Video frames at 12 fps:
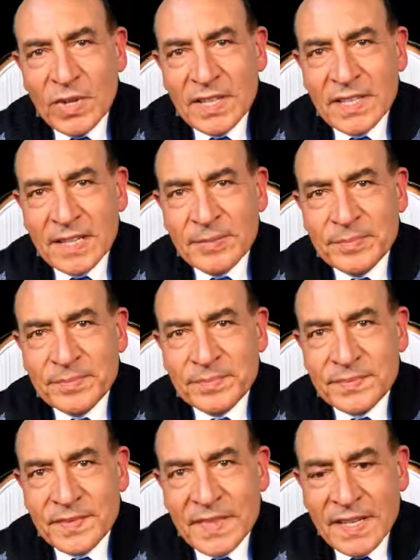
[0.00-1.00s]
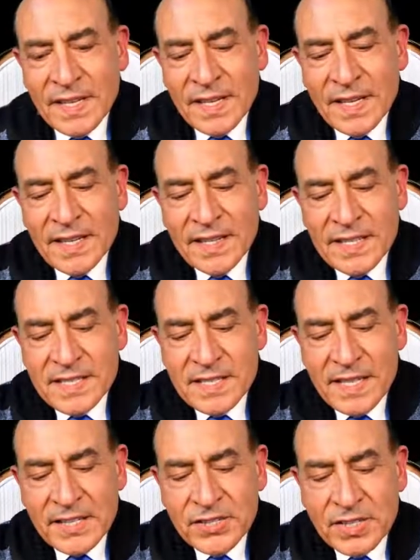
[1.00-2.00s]
Welcome. In this
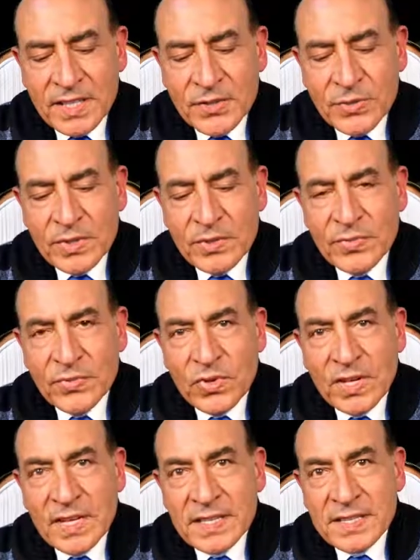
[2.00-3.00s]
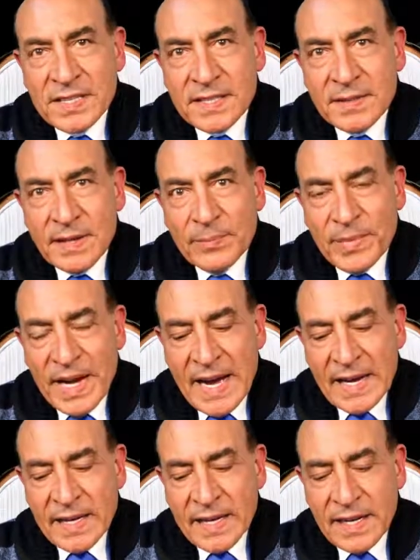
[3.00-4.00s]
lecture, we will focus
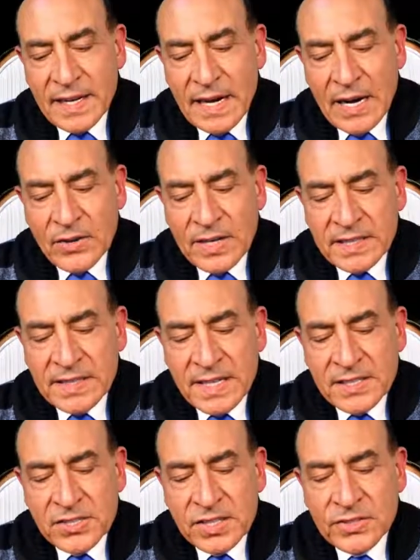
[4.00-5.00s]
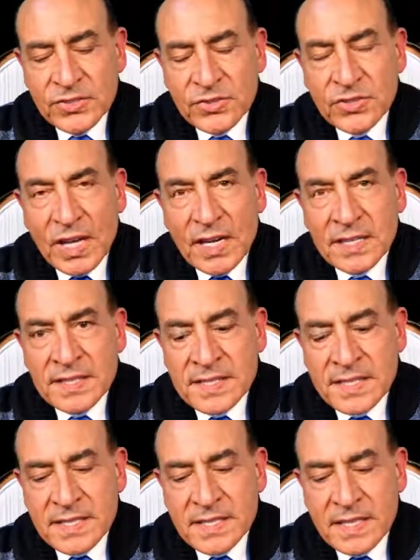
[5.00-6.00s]
back our attention to
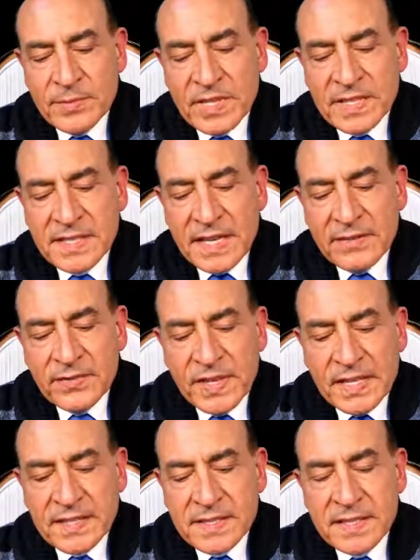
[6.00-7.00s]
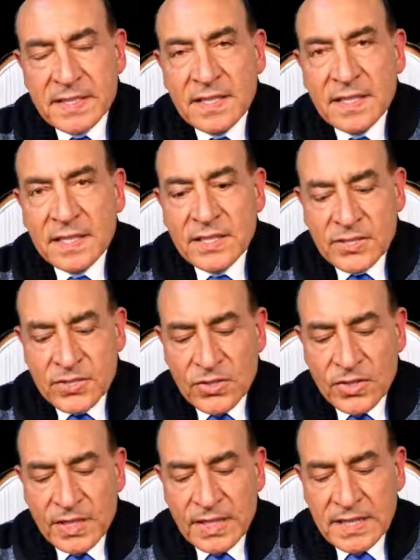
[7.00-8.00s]
tolerances, limits, and fits.
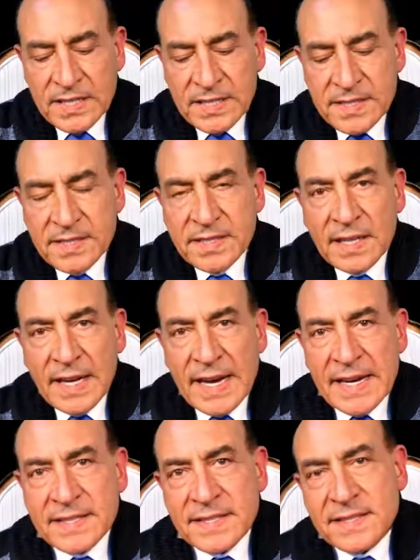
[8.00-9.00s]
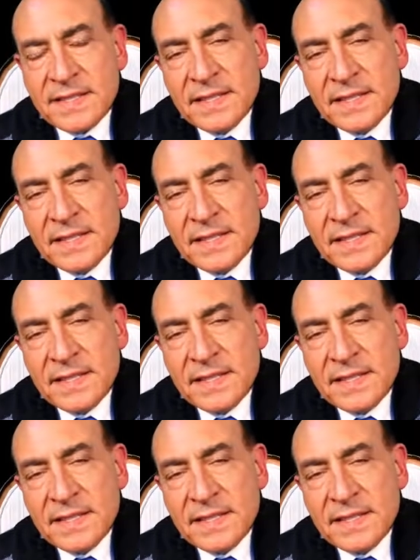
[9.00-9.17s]
So it is the last